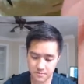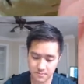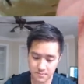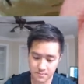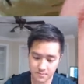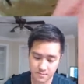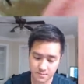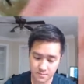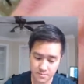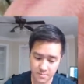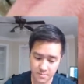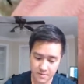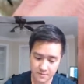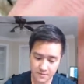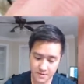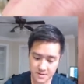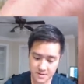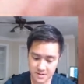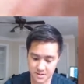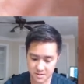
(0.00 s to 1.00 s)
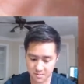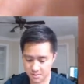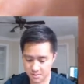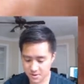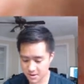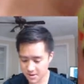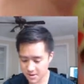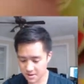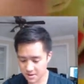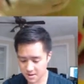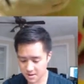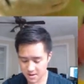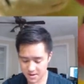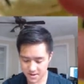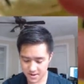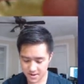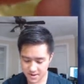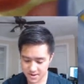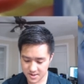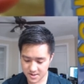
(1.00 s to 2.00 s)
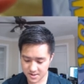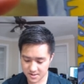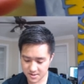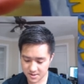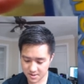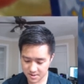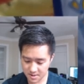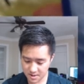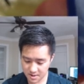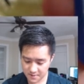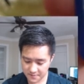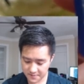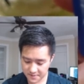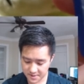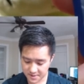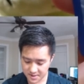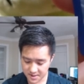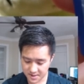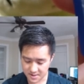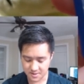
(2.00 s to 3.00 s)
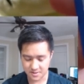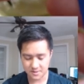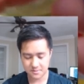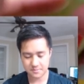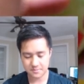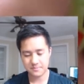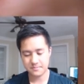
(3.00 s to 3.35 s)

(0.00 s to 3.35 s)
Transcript: If this is a really good card, it is off center.